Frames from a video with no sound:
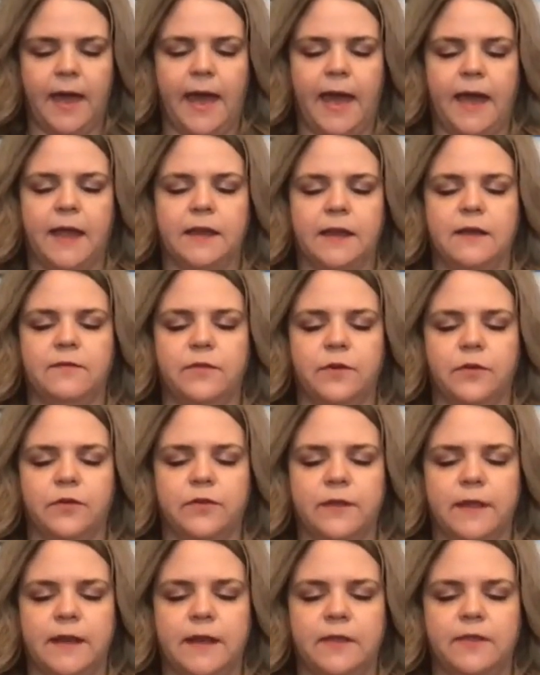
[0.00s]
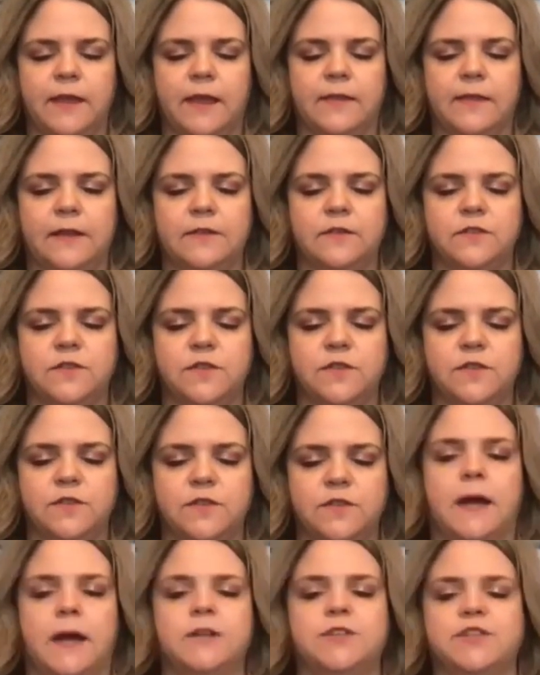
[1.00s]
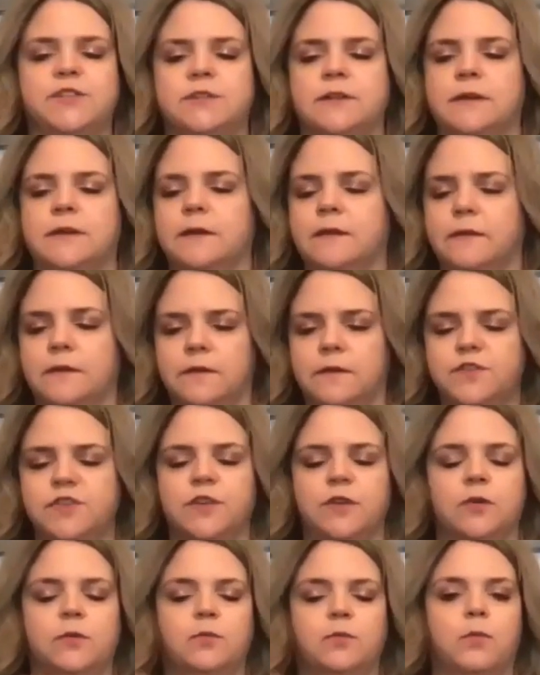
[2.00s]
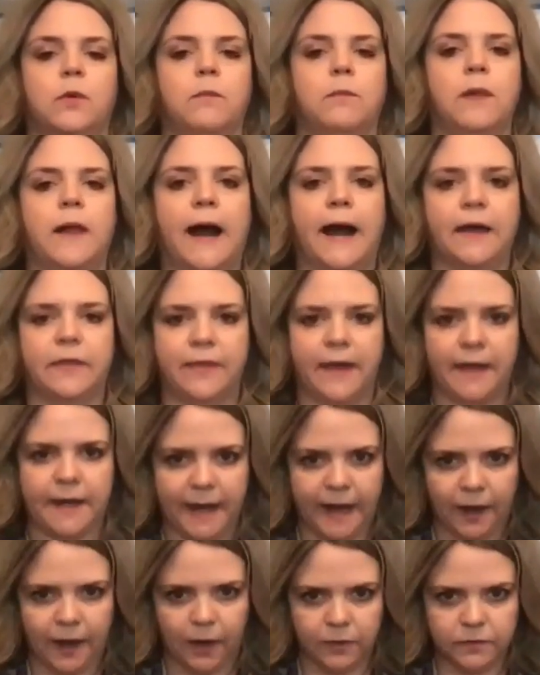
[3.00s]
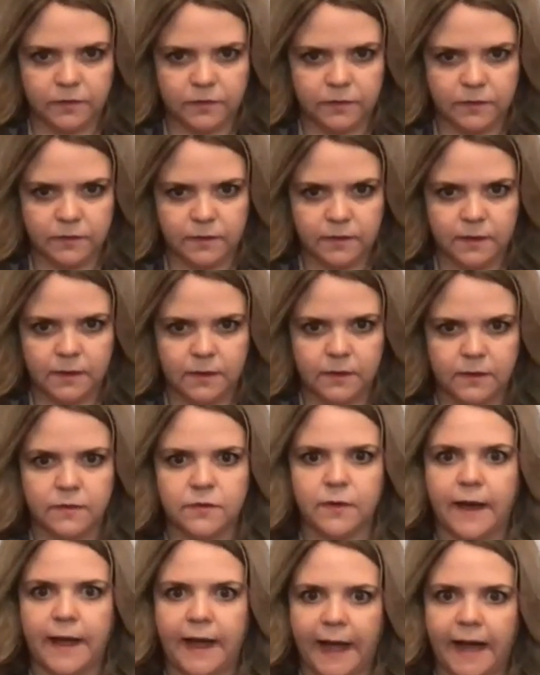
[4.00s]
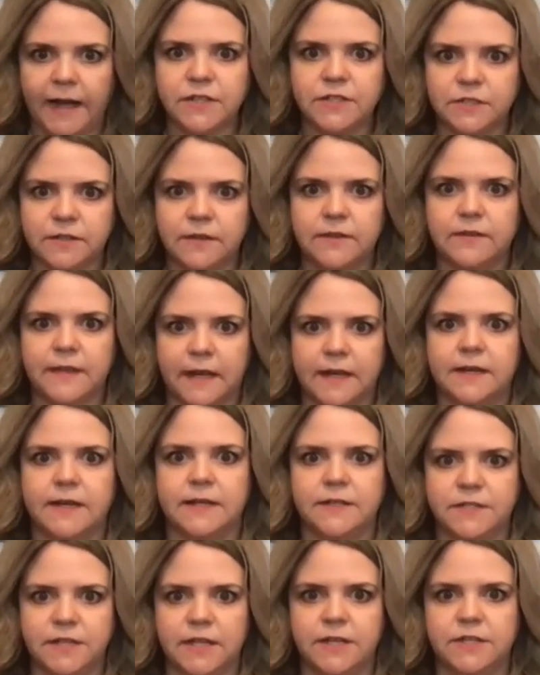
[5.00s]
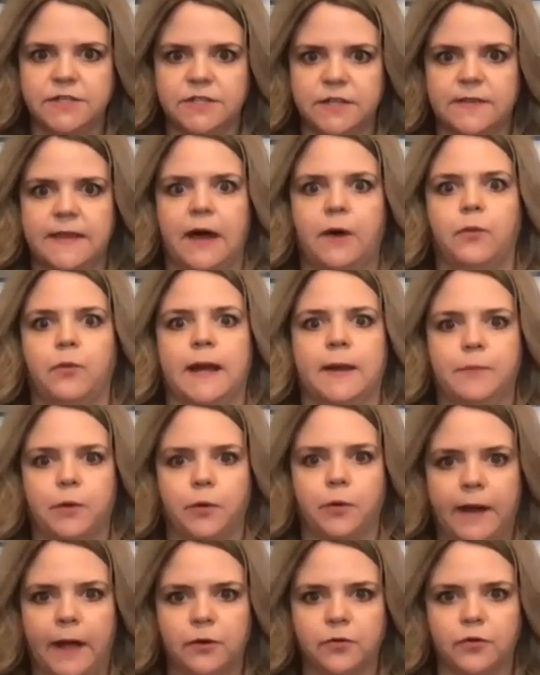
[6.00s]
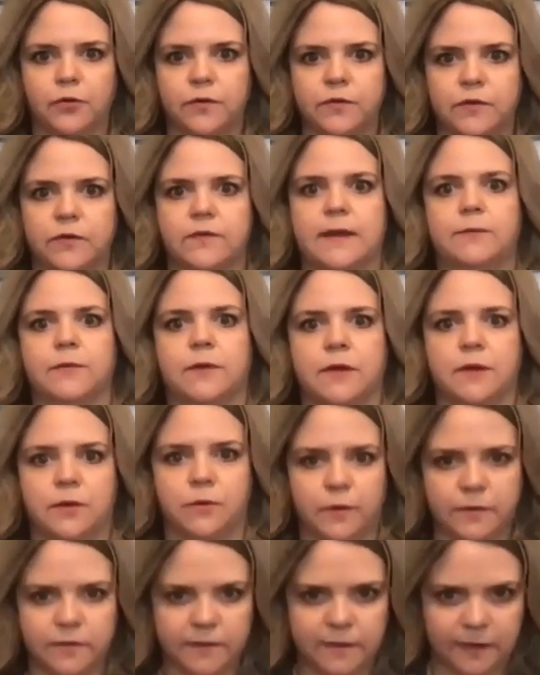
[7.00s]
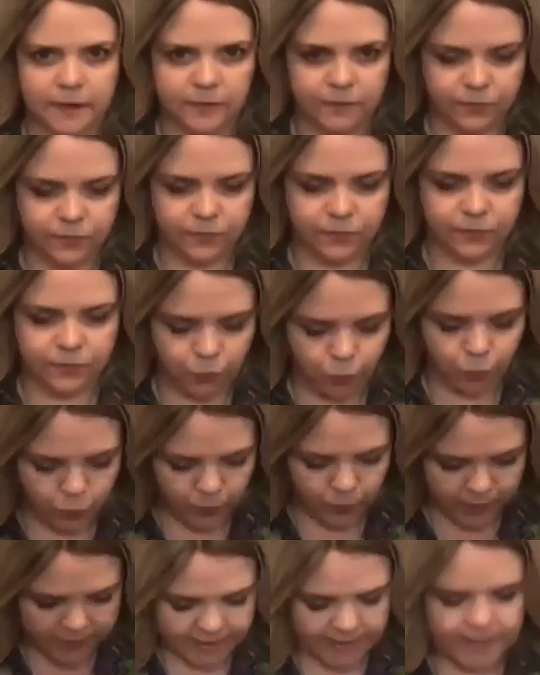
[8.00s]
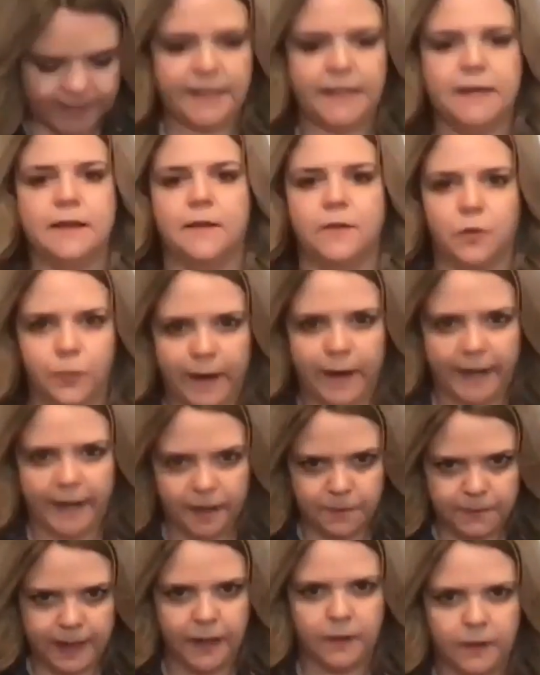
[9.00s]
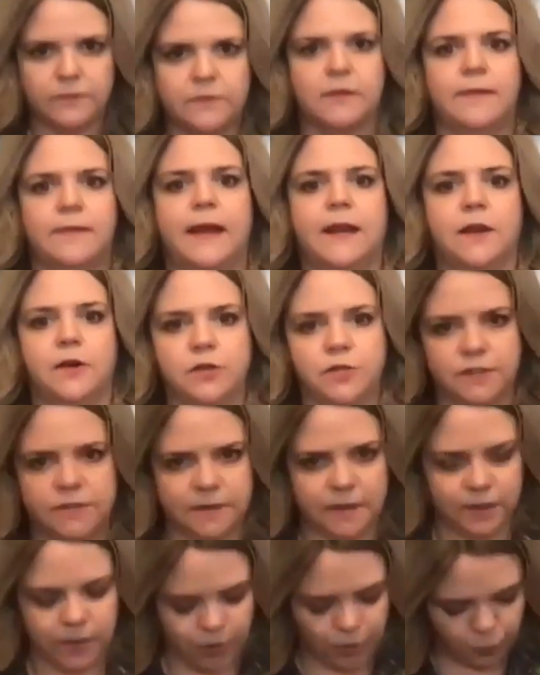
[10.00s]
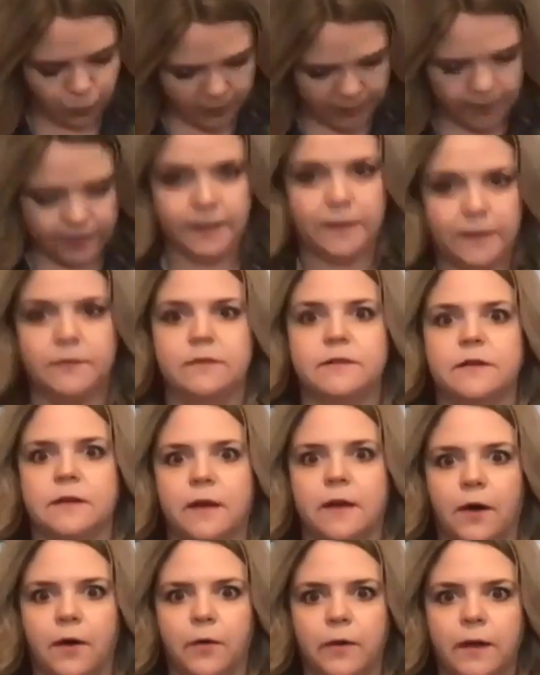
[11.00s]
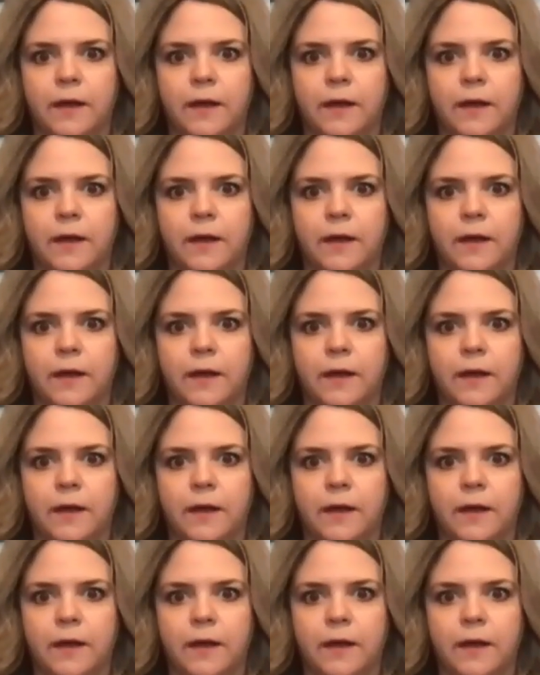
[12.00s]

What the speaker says: And if there's anything that's too much, this shield will block that out. So I actually set an intention that when I'm around crystals, I'm going to receive what I need in the right amounts, and that energy is going to go where it needs to go.